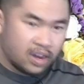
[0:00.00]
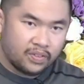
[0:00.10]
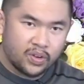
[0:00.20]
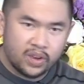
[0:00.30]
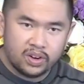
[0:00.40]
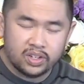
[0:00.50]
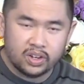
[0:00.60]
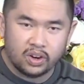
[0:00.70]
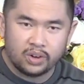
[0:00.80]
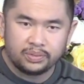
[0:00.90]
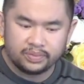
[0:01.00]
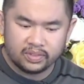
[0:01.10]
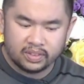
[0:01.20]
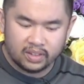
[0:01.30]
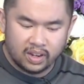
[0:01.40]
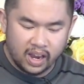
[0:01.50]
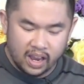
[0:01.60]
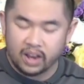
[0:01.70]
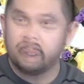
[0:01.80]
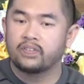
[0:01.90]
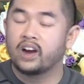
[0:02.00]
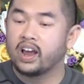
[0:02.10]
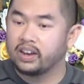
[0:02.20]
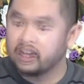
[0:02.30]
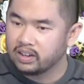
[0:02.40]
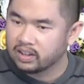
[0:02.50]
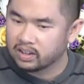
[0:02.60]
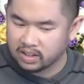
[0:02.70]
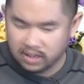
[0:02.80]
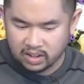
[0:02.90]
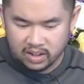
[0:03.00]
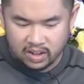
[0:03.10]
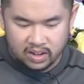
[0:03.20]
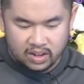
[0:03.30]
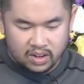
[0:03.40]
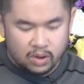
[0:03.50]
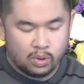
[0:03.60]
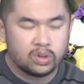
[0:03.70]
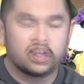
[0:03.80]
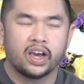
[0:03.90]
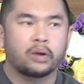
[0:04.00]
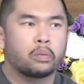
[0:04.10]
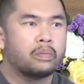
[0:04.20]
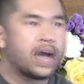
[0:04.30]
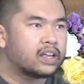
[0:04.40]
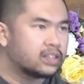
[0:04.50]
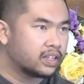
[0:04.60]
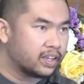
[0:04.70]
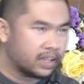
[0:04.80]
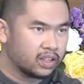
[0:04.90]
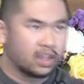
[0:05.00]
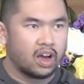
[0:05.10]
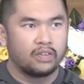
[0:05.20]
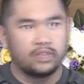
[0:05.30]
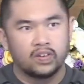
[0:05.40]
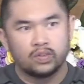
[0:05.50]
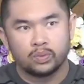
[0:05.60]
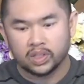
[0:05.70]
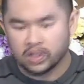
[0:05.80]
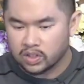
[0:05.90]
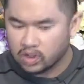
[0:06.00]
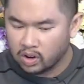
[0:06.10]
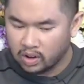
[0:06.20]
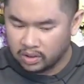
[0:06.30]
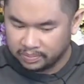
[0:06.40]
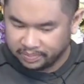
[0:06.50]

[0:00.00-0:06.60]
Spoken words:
A few years ago, I had a friend who was like madly in love with this girl.